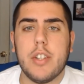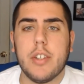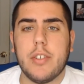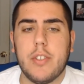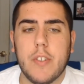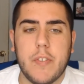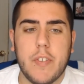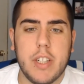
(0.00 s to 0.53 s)

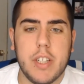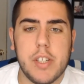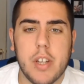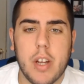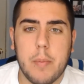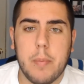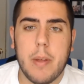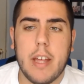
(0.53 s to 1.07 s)
just to finish
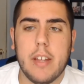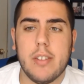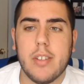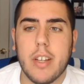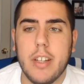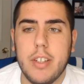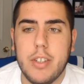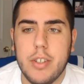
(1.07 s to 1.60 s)
up, as
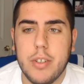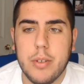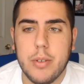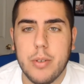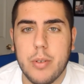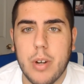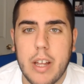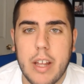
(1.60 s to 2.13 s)
I
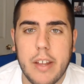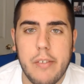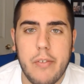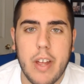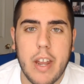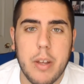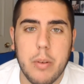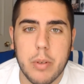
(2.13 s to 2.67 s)
do, if
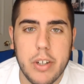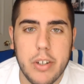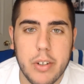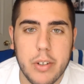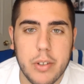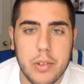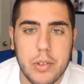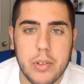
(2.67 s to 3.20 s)
anyone
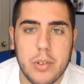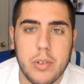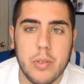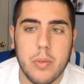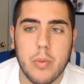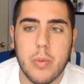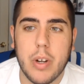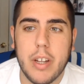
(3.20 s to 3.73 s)
knows
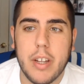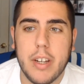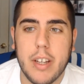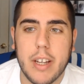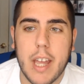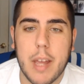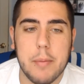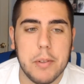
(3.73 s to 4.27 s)
when
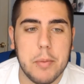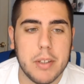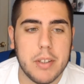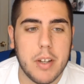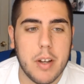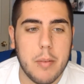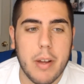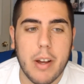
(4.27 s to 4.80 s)
a game is about
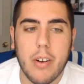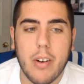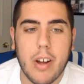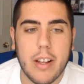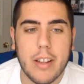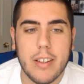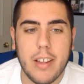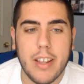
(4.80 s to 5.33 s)
to come out,
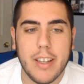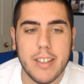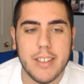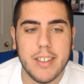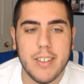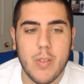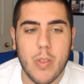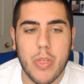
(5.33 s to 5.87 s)
I like
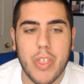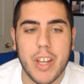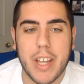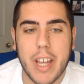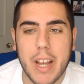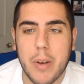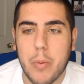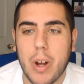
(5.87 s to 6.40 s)

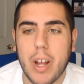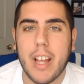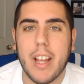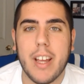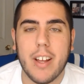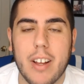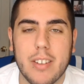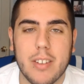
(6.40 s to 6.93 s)
thinking what
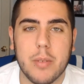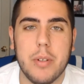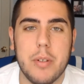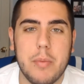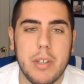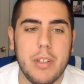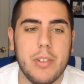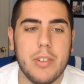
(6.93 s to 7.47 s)
guns I'm going
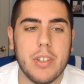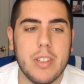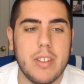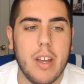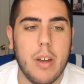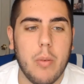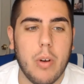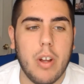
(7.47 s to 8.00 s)
to be using
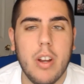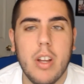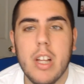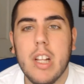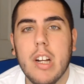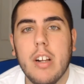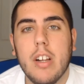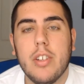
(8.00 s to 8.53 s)
day one.
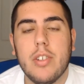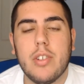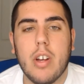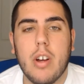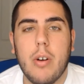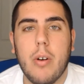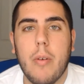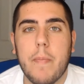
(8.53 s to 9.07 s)

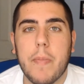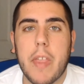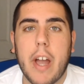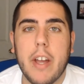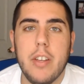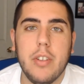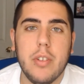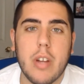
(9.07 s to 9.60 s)
So
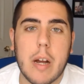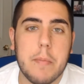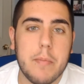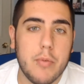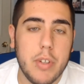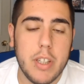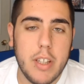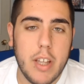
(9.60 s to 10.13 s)
I
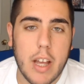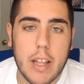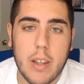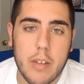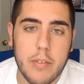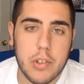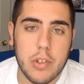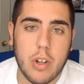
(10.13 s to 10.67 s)

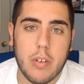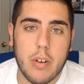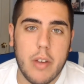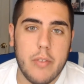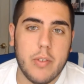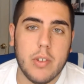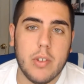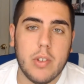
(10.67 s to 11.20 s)
love assault
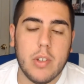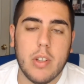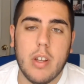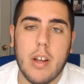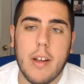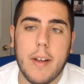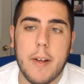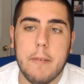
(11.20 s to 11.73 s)
rifles.
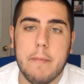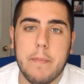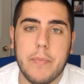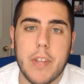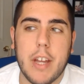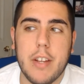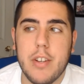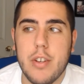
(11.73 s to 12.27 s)

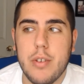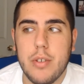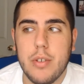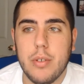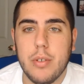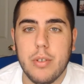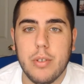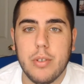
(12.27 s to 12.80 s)
I do
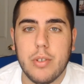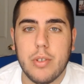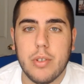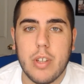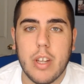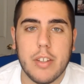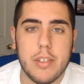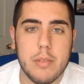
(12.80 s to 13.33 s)

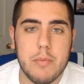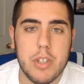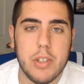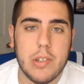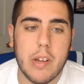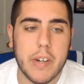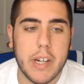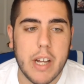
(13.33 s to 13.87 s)
use
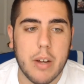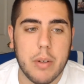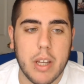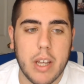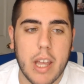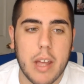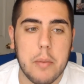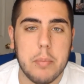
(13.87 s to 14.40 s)
SMGs every now and
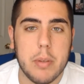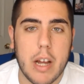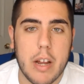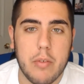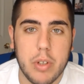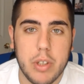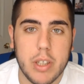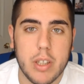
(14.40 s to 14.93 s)
again, but
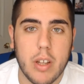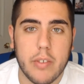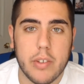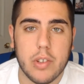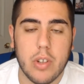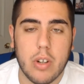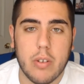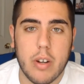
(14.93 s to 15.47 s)
I really love
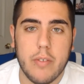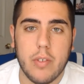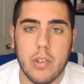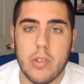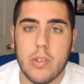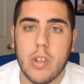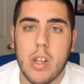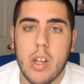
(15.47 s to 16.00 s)
assault
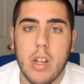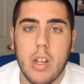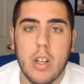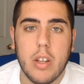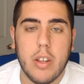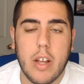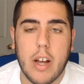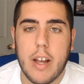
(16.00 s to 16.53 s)
rifles.
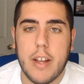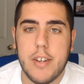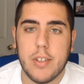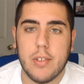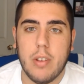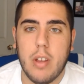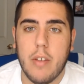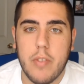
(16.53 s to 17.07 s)
I
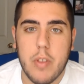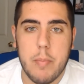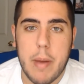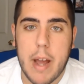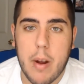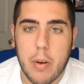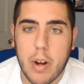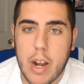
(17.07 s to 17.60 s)
just love the
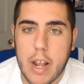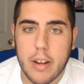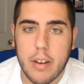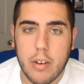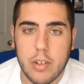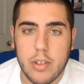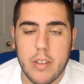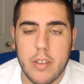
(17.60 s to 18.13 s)
power and
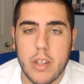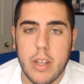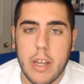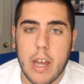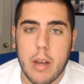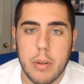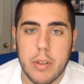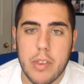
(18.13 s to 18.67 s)
accuracy that you
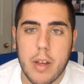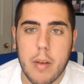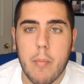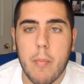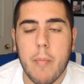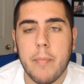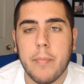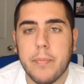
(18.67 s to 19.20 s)
get with
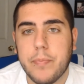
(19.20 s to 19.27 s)
them,